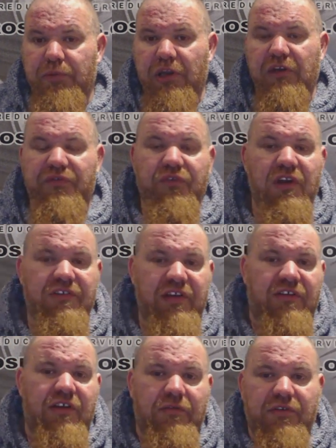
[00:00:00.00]
but your free
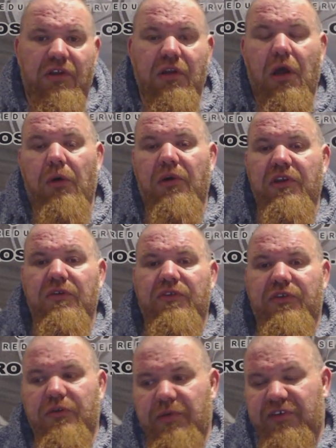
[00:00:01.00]
test levels are low and you'll
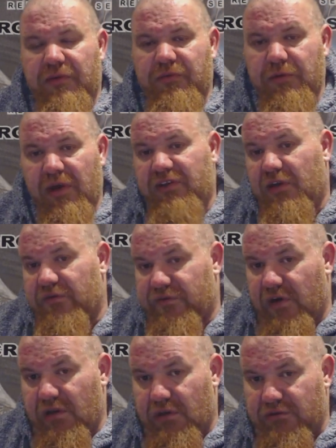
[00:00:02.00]
still be symptomatic of
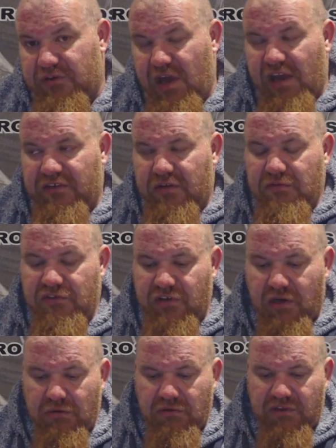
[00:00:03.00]
very low test.
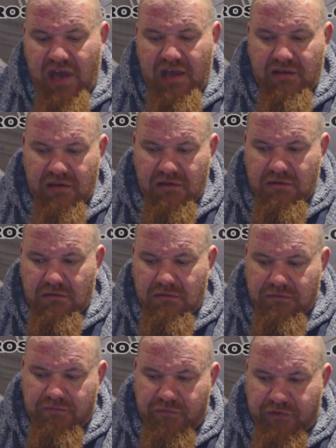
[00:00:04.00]
So that
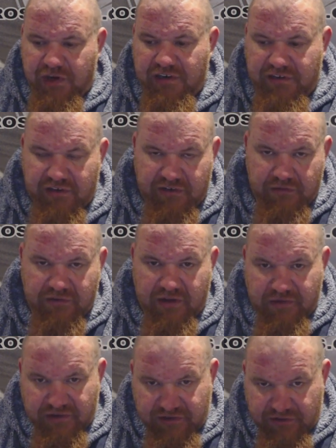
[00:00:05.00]
free test levels
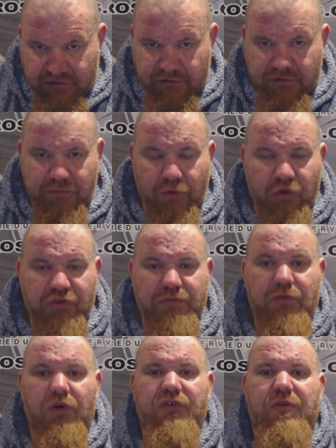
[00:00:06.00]
have a much
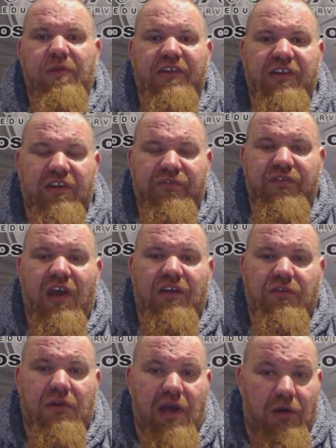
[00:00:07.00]
more dramatic
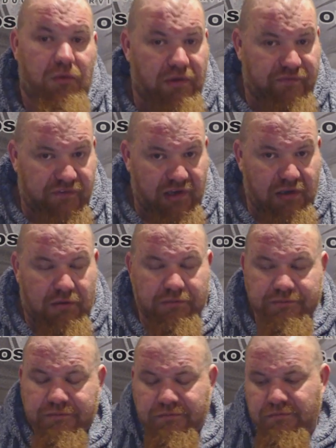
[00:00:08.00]
effect on how we feel.